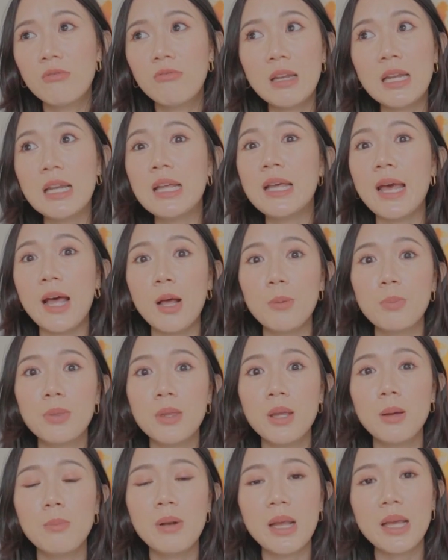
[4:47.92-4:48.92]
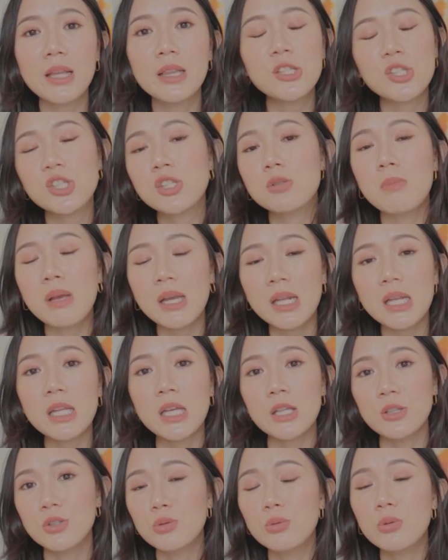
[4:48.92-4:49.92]
really helped them. Like, they just made it
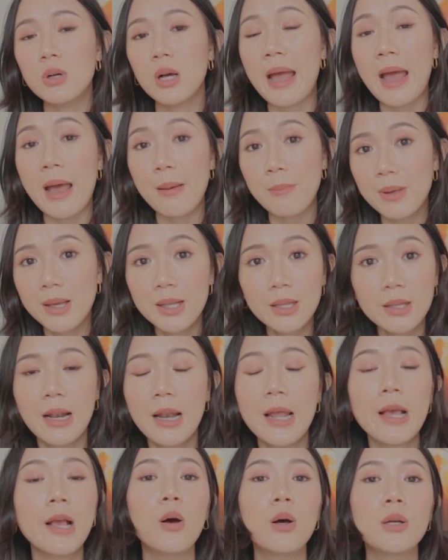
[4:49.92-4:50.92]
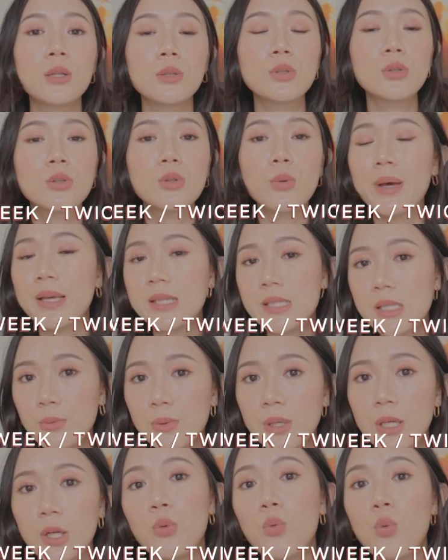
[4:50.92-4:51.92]
into a habit, like a twice a
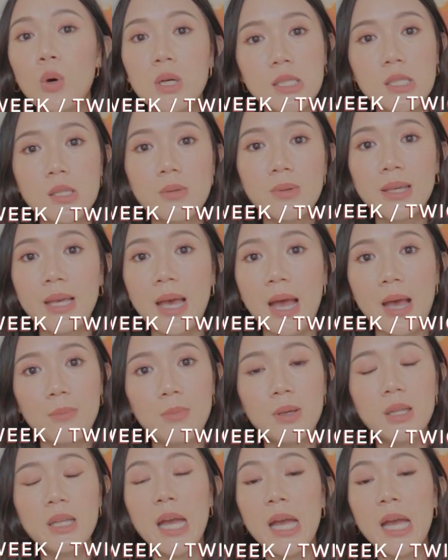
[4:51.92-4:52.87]
week or once a week habit.